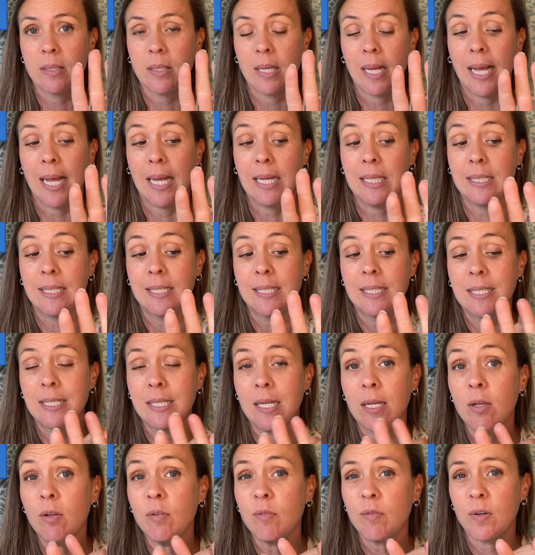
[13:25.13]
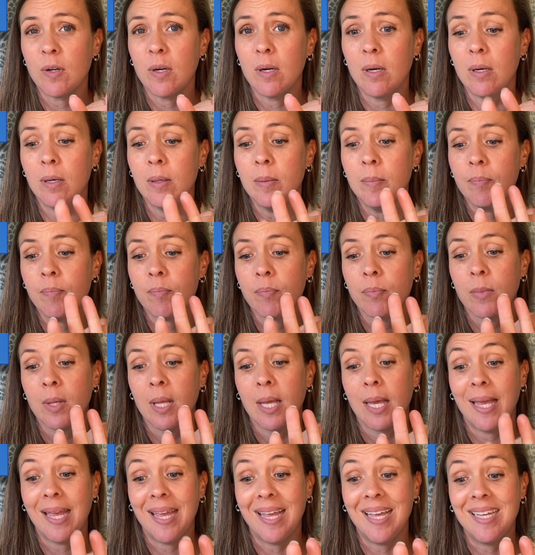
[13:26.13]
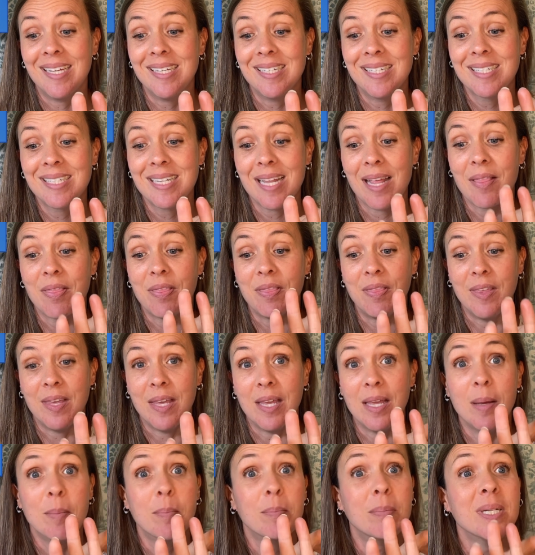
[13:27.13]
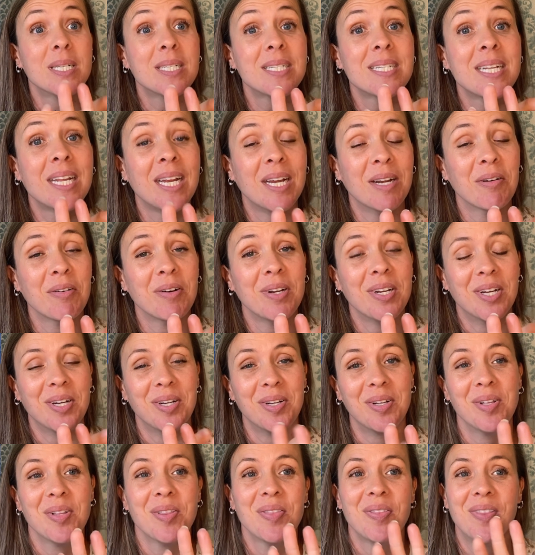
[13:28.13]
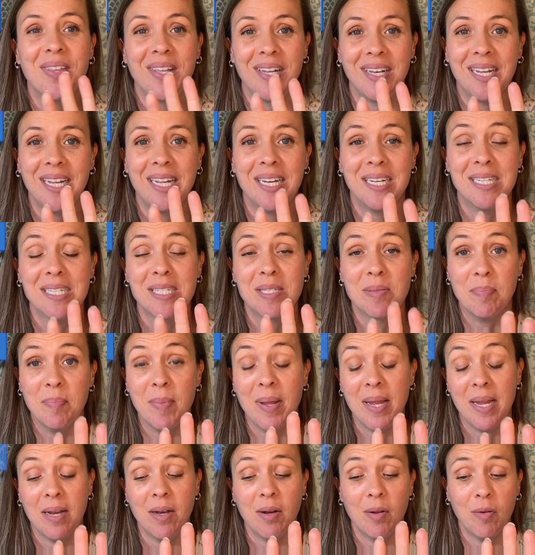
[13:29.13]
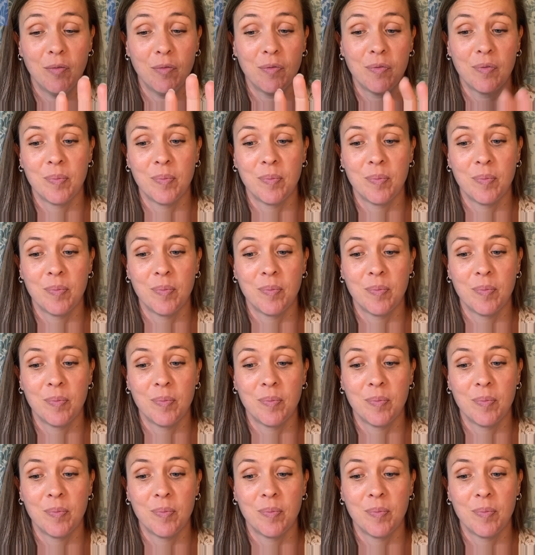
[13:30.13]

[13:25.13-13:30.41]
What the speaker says: And silver is the material that it is made of,